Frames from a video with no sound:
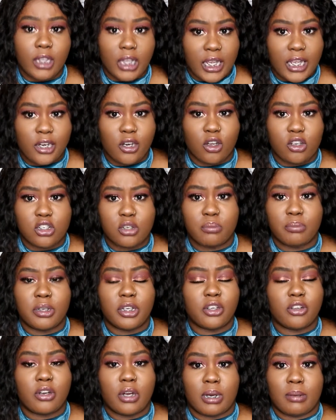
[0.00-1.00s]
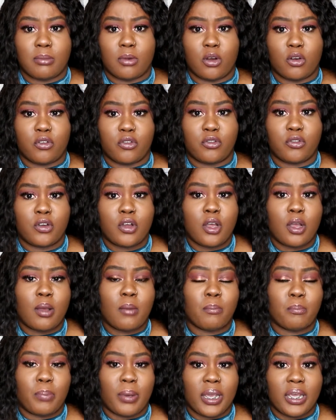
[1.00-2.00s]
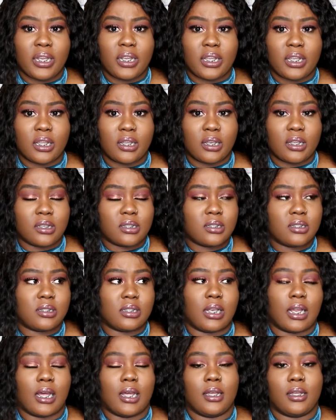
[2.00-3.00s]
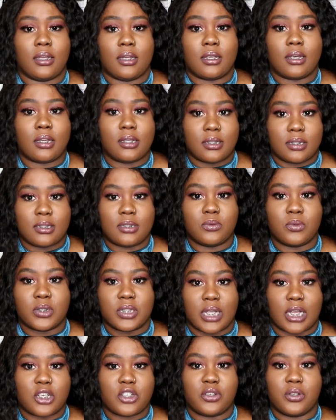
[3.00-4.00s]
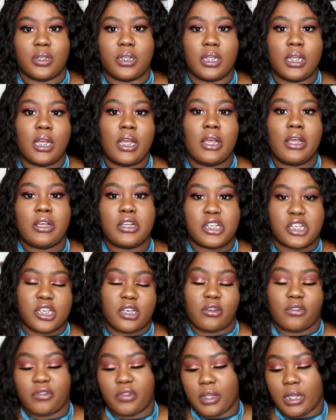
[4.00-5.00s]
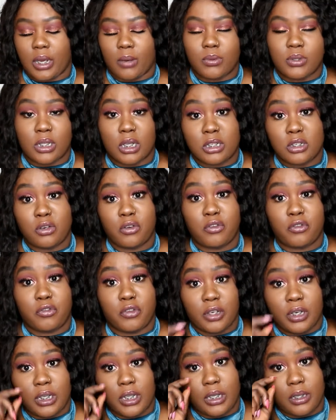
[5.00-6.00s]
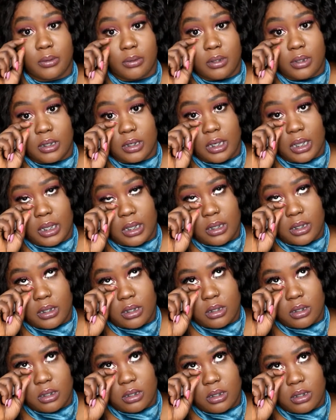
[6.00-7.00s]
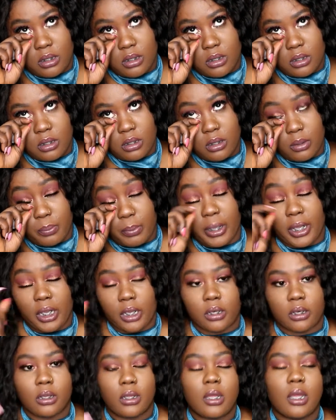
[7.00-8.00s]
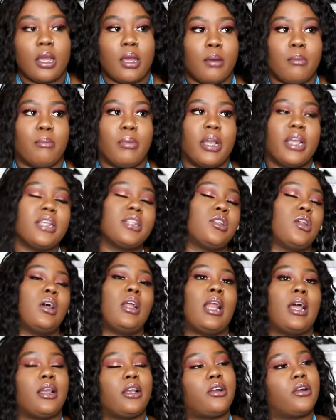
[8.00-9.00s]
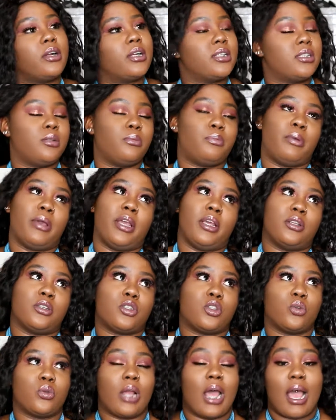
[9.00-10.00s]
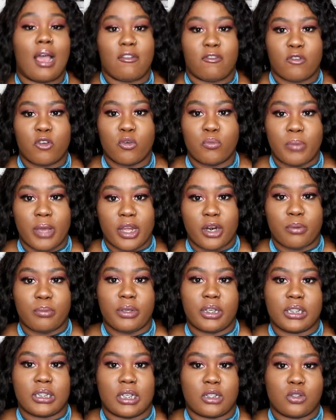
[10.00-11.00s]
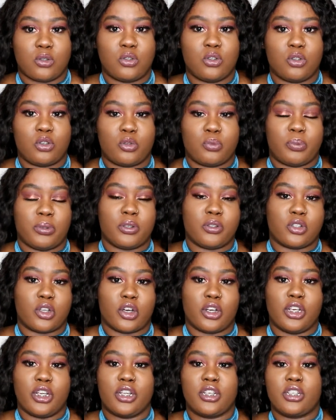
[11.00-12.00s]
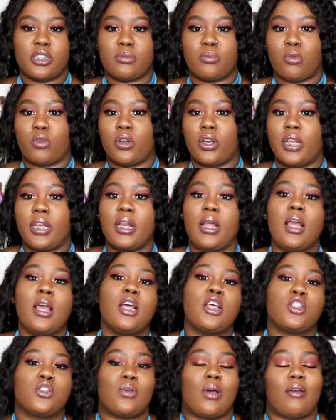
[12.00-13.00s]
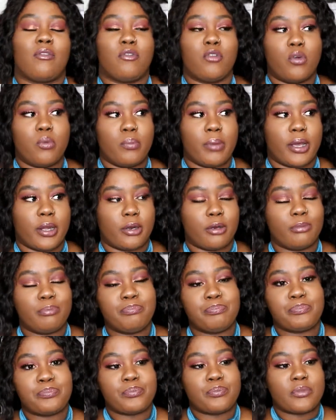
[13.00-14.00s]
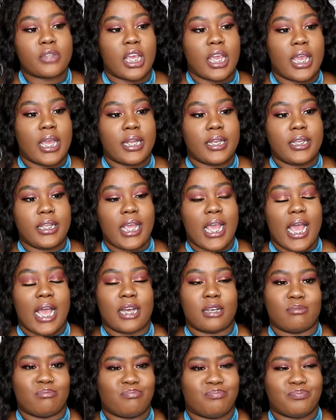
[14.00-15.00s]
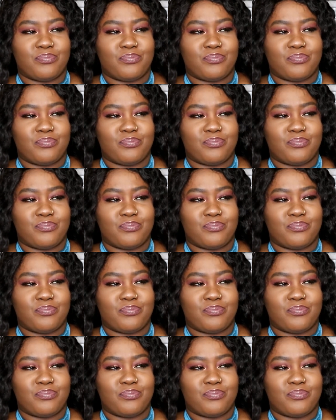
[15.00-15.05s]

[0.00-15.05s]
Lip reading: 800 milligram of painkillers, like, because it was actually shifting. I was actually feeling it, like the pain, but it's not like crazy pain. So now I feel better because I took those pills earlier this morning, so I feel better. And yeah,